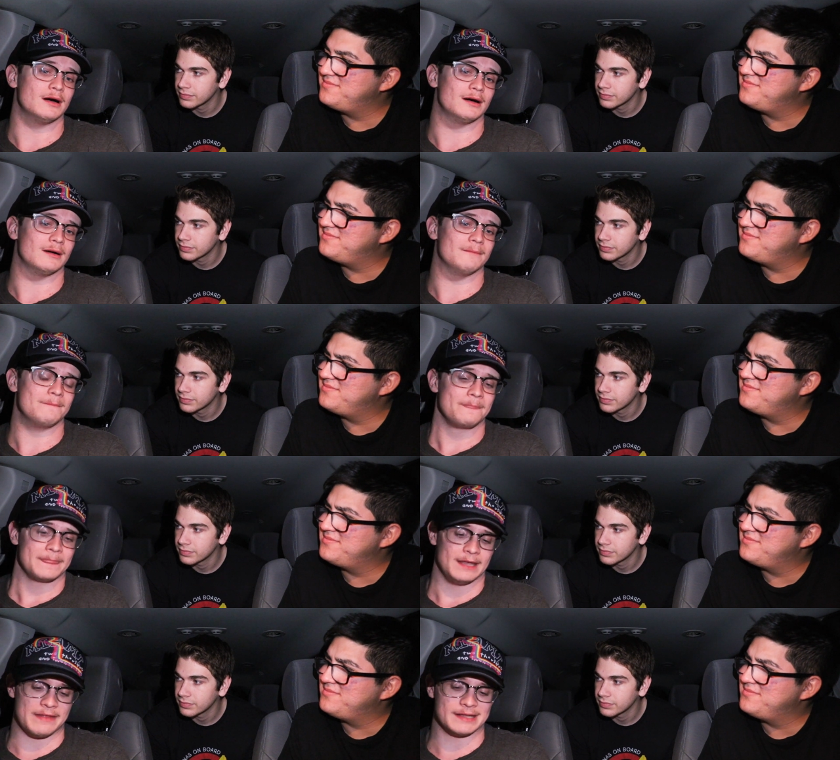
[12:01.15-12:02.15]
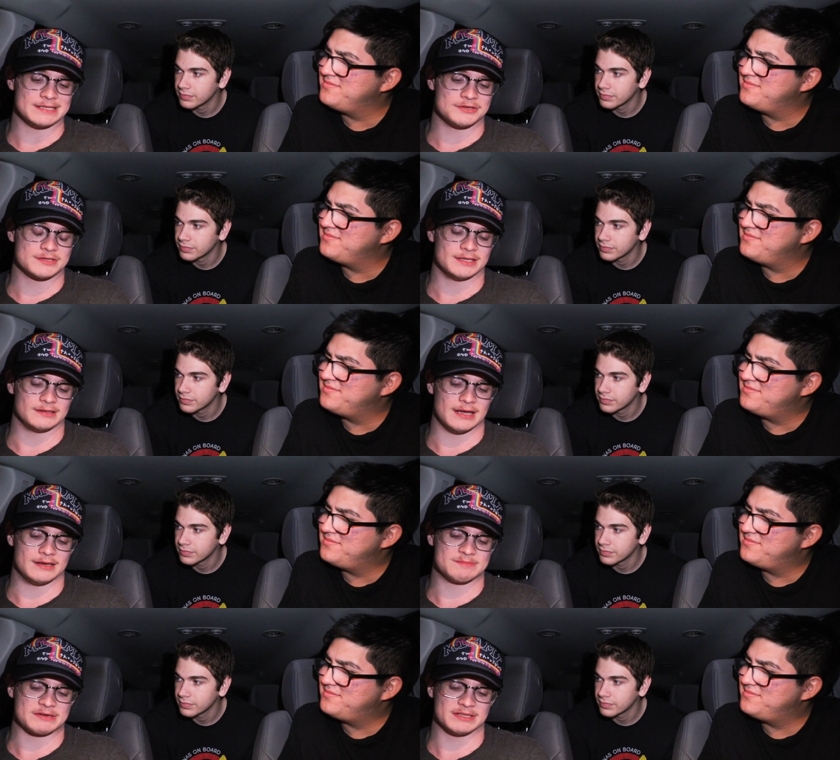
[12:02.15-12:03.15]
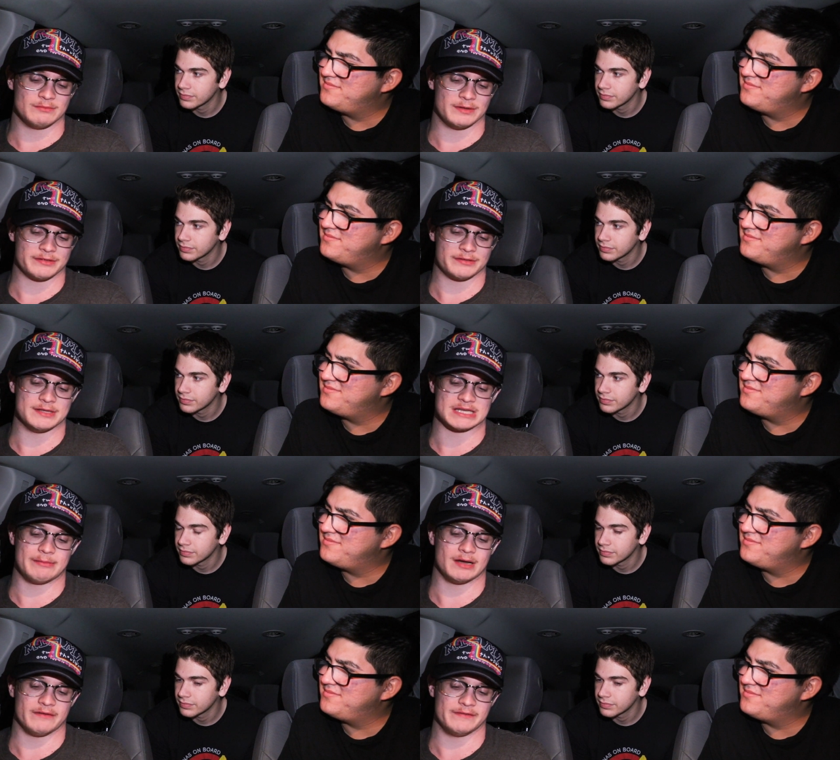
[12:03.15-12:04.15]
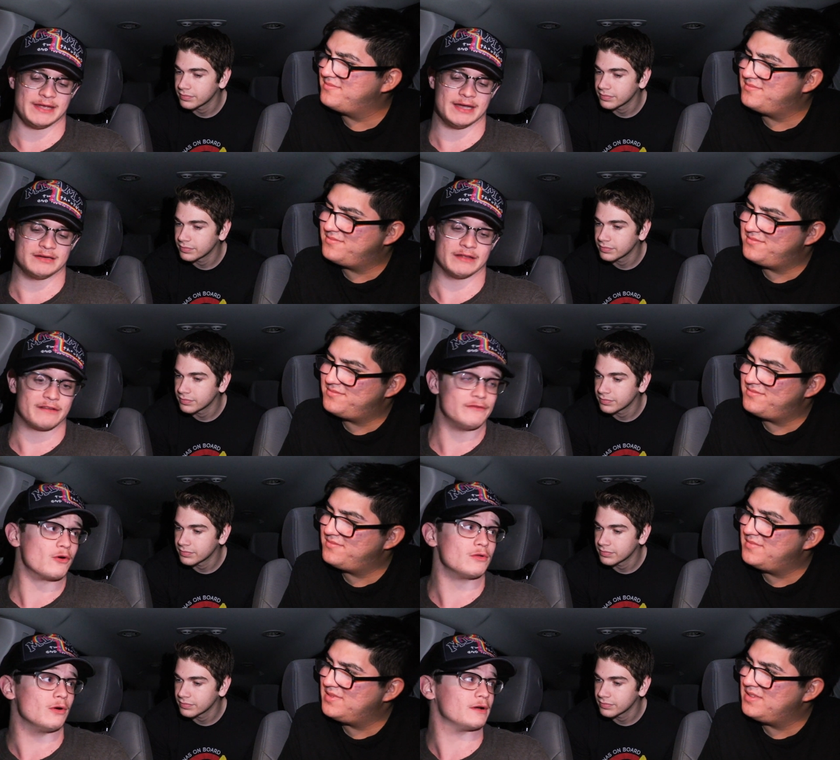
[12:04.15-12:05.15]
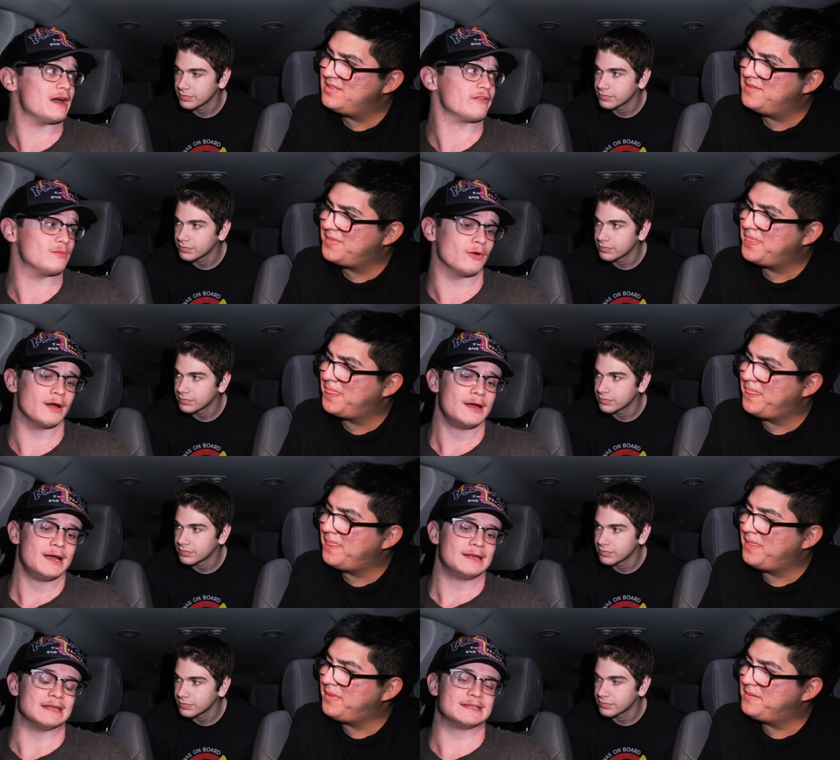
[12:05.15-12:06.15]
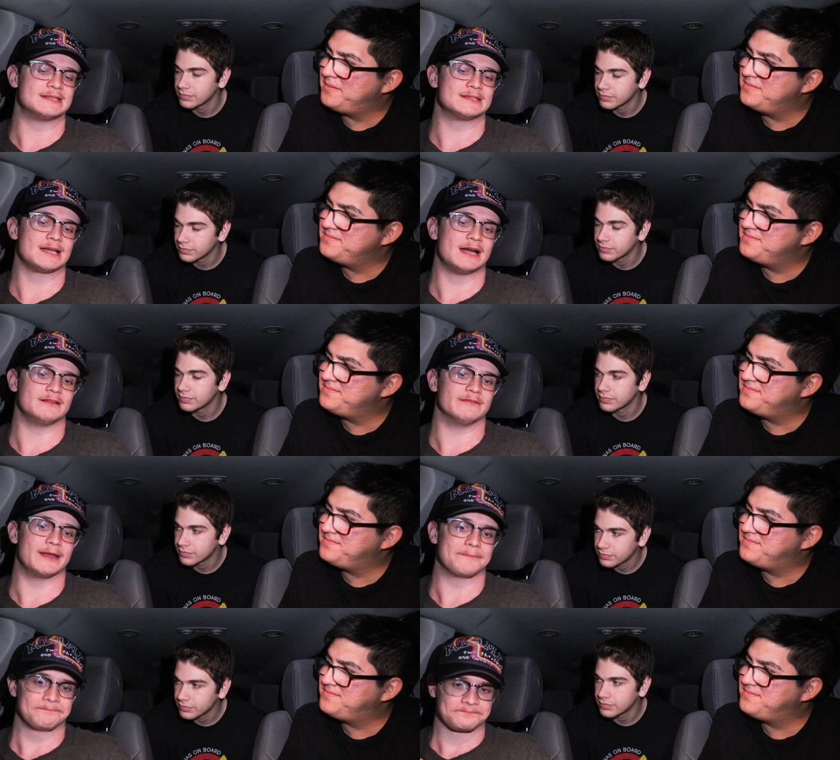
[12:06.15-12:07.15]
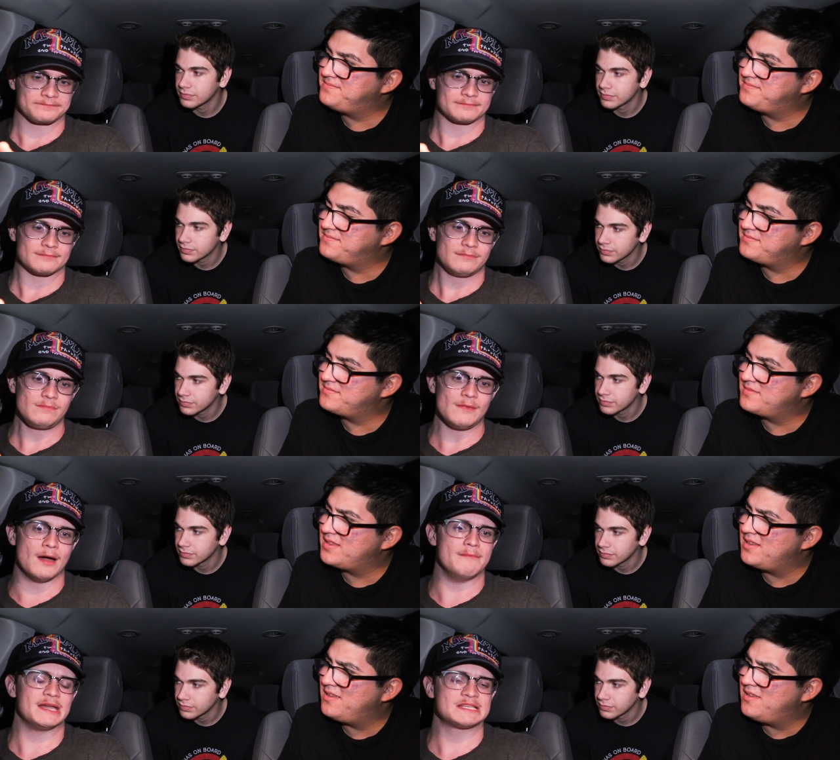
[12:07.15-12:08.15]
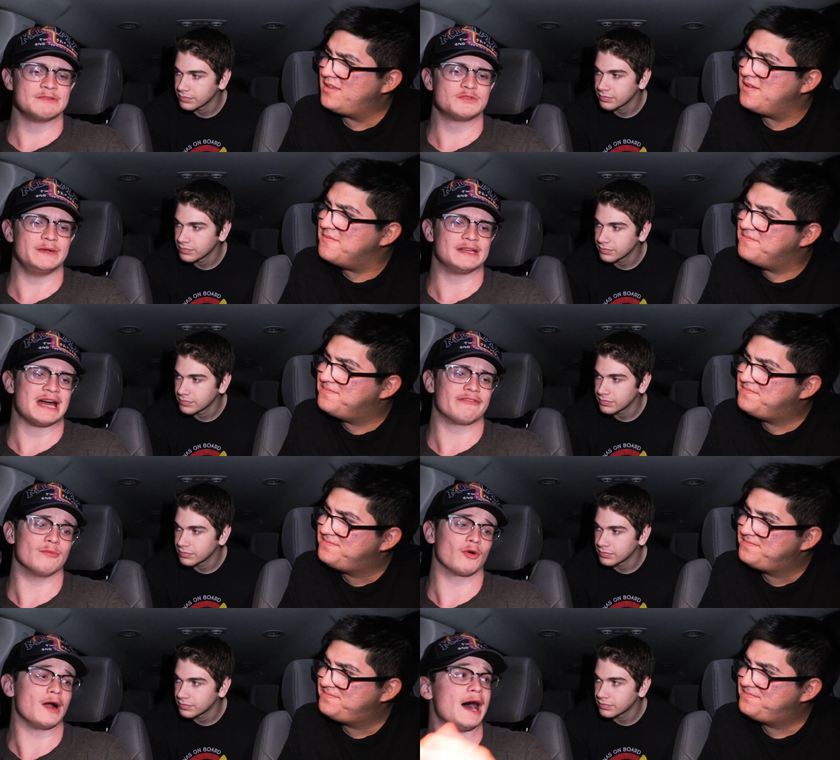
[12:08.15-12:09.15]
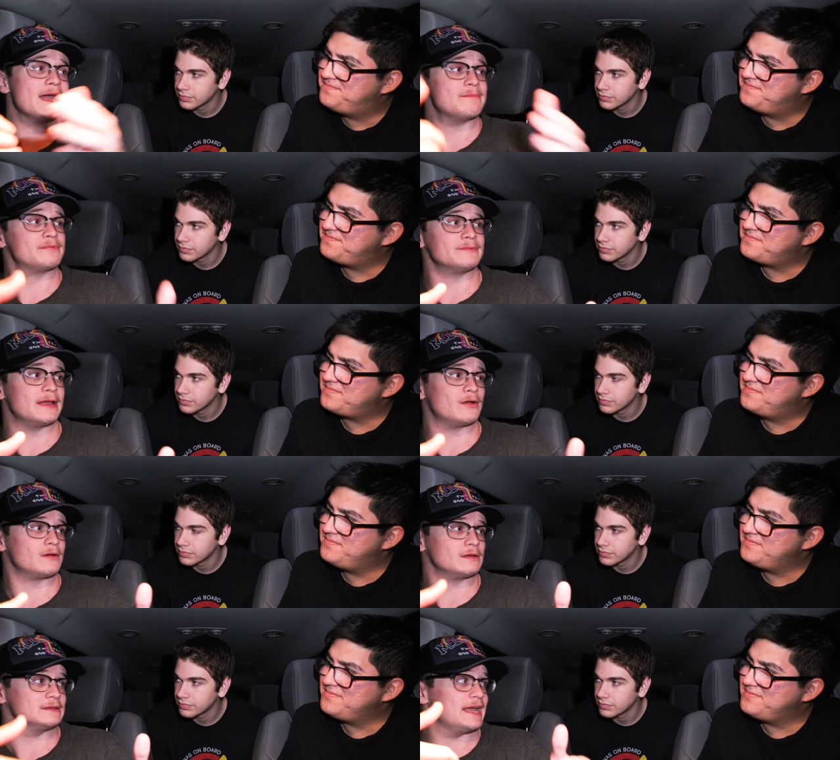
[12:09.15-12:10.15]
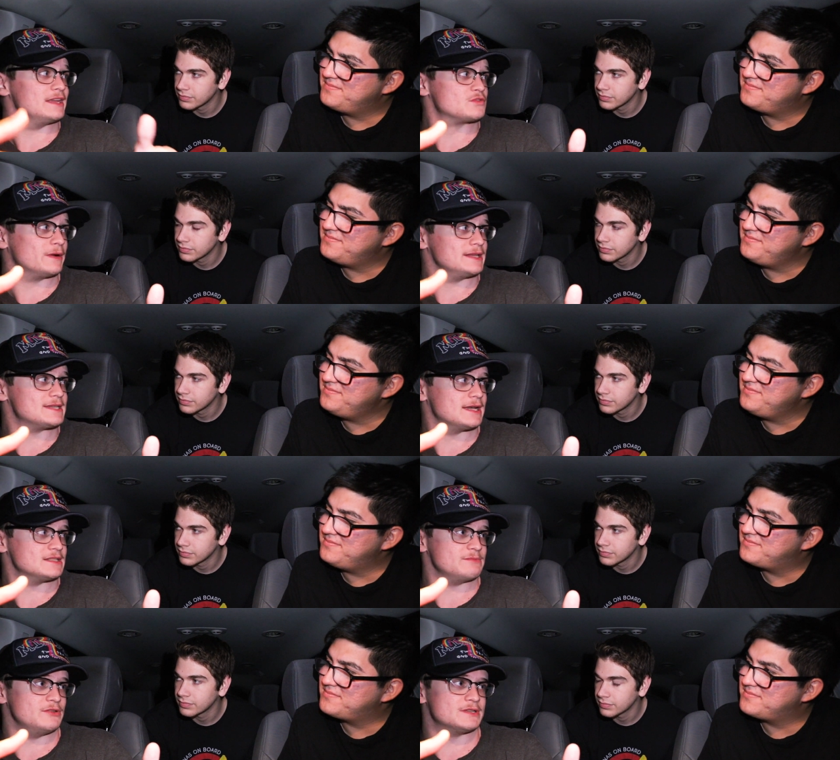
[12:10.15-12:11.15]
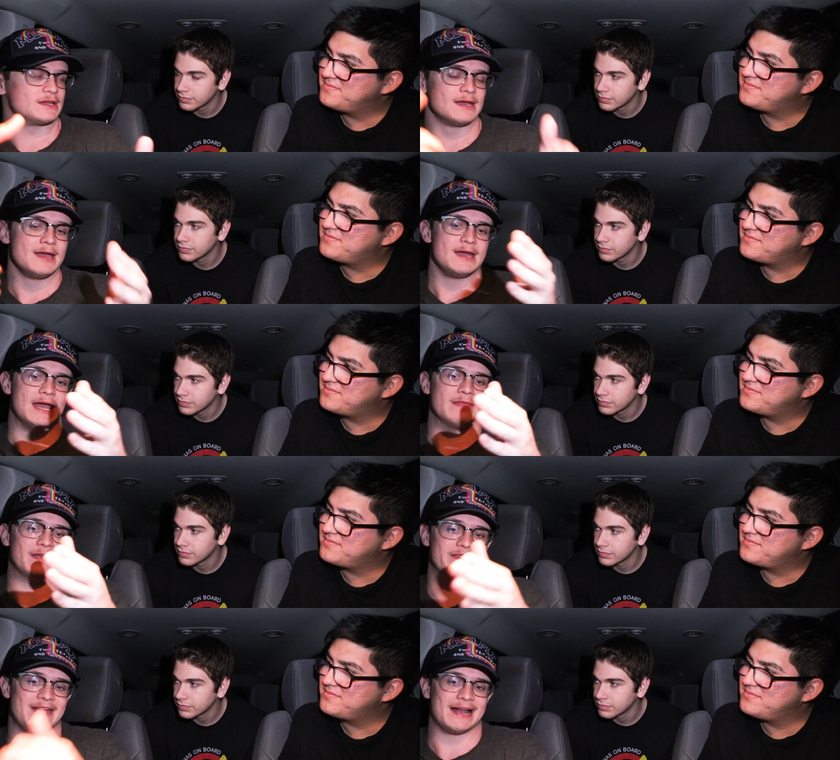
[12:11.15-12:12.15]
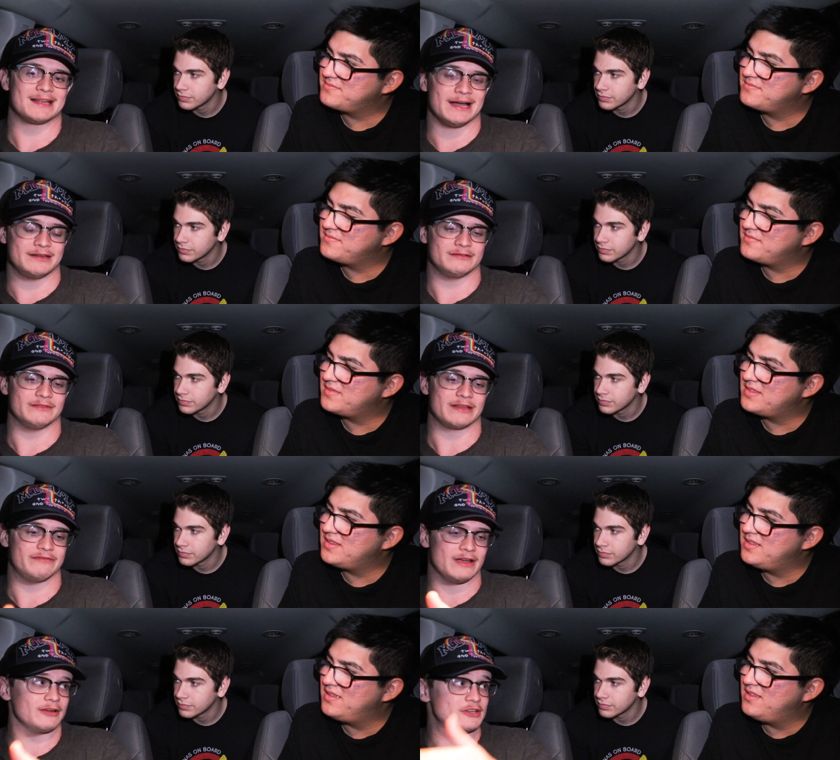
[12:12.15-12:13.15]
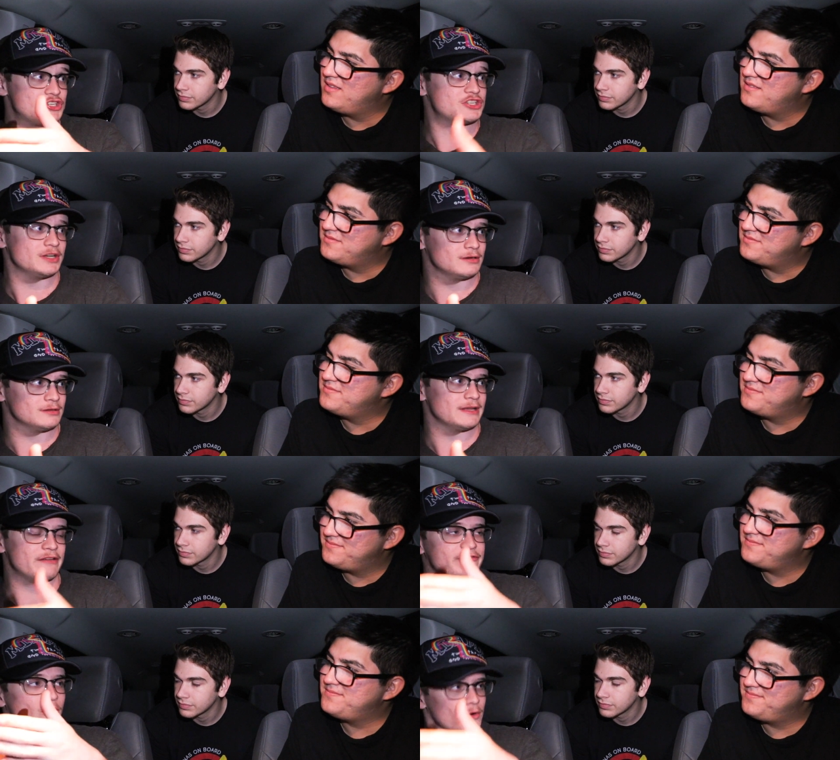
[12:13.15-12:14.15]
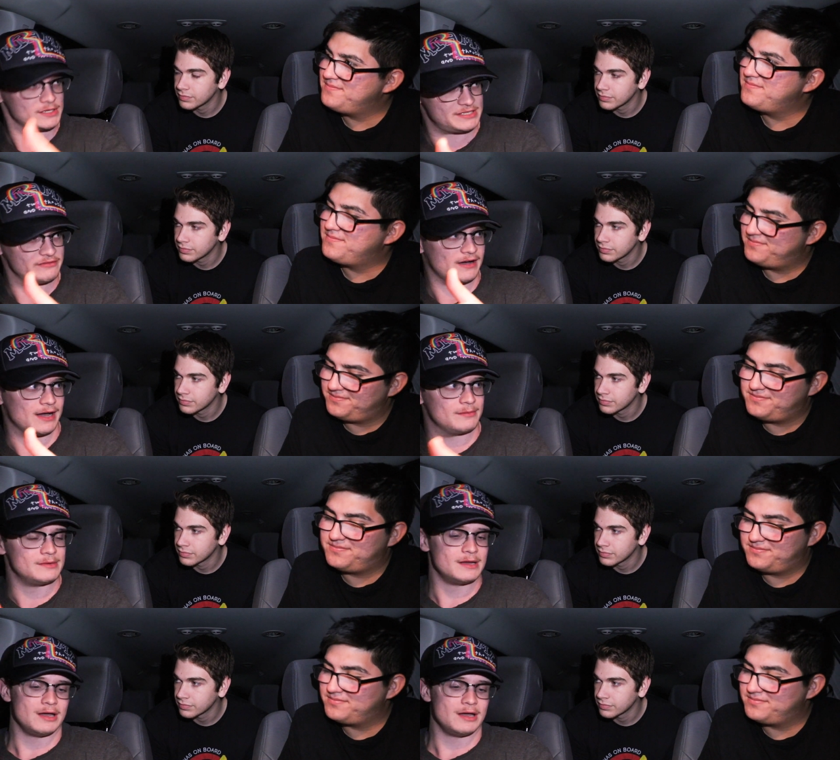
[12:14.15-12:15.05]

Speaker 1: Um, I think it's interesting that, especially with this coming off of the end of like folklore and Evermore, that this is kind of like a mix between kind of her more hype, like late 2010s music, and like that kind of like very chill, like foresty vibe,